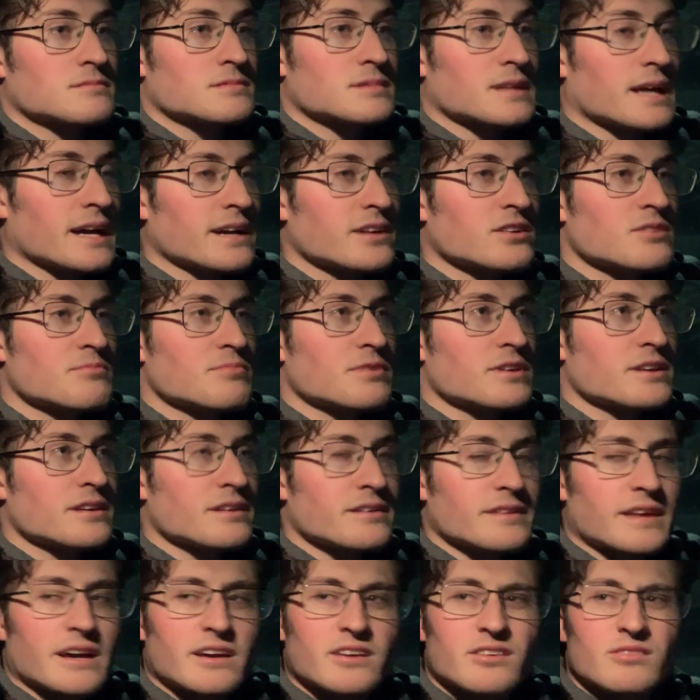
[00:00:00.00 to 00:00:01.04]
That
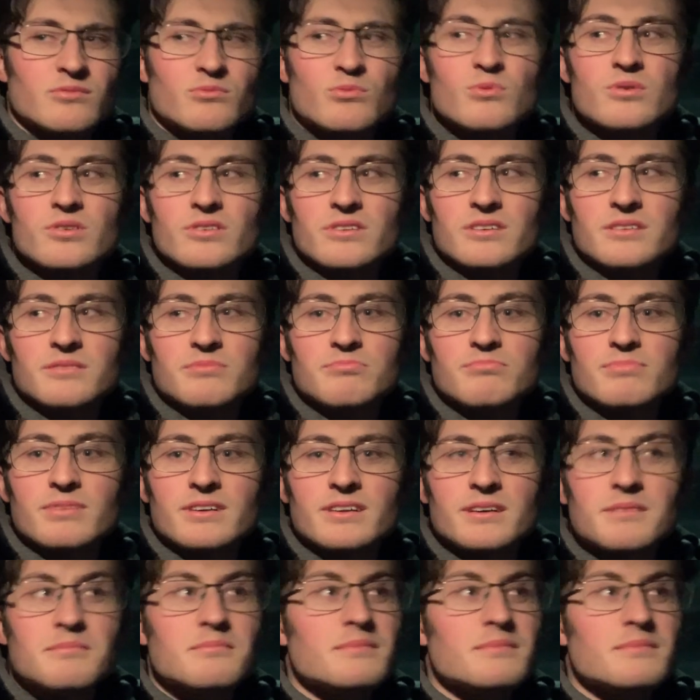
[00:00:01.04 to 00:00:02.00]
could work. But,